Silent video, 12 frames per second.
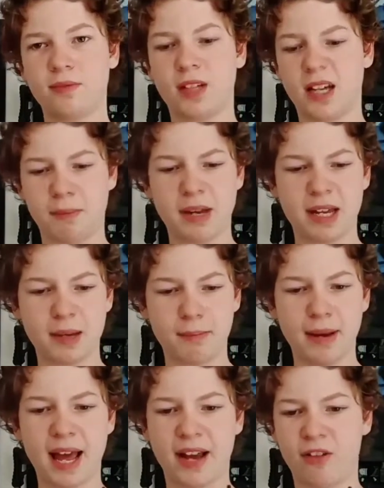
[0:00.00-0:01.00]
I'd make it
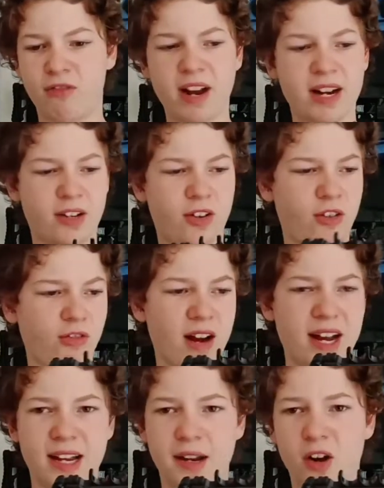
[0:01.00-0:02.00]
black, red,
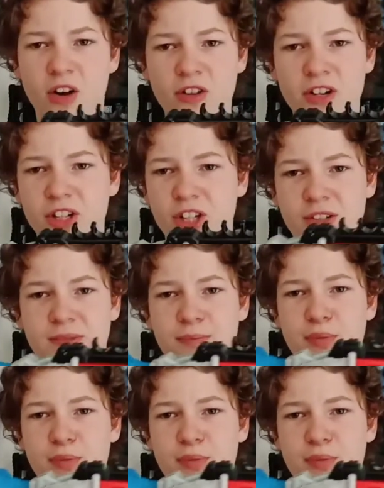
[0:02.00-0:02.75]
grey, orange,